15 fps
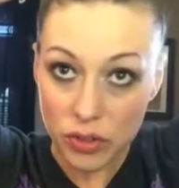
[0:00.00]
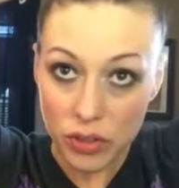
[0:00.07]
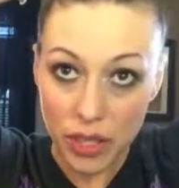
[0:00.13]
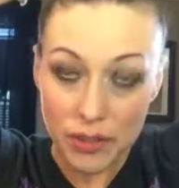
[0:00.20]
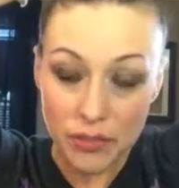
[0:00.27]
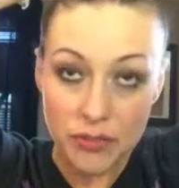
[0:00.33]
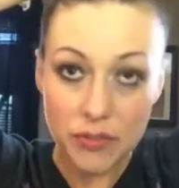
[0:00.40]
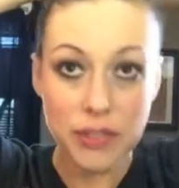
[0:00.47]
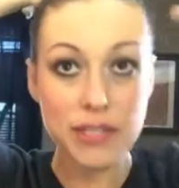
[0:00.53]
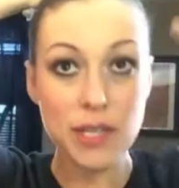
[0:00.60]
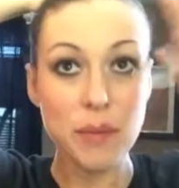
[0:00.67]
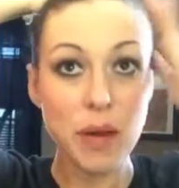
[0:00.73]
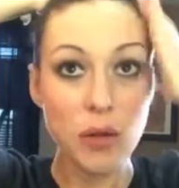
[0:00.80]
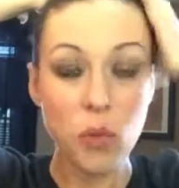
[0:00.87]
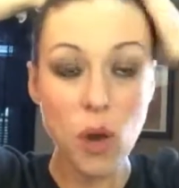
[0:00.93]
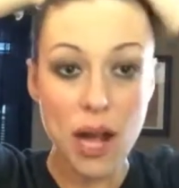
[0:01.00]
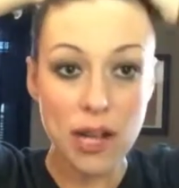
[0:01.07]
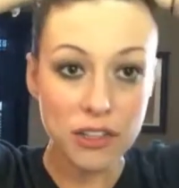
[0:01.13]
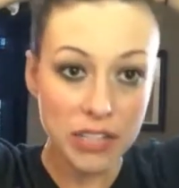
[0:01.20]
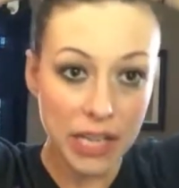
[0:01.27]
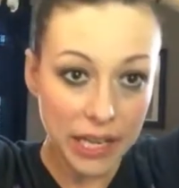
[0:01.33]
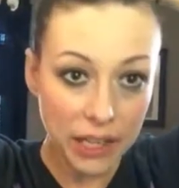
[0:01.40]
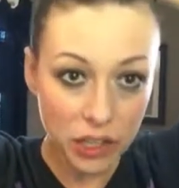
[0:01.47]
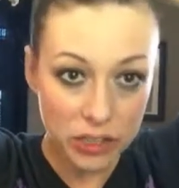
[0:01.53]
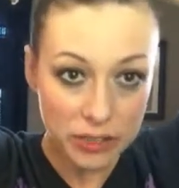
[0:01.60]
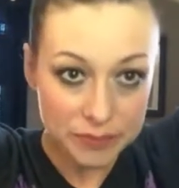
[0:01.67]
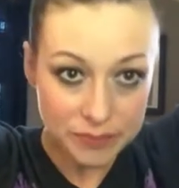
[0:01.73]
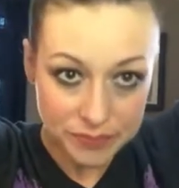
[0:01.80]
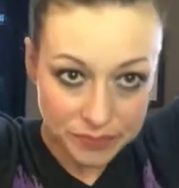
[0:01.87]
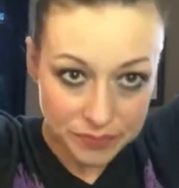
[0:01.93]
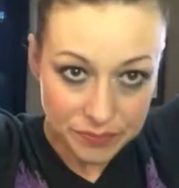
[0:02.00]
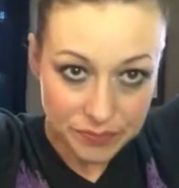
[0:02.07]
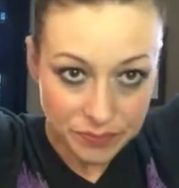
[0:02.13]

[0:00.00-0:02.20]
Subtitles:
of kind of semi-wild hair.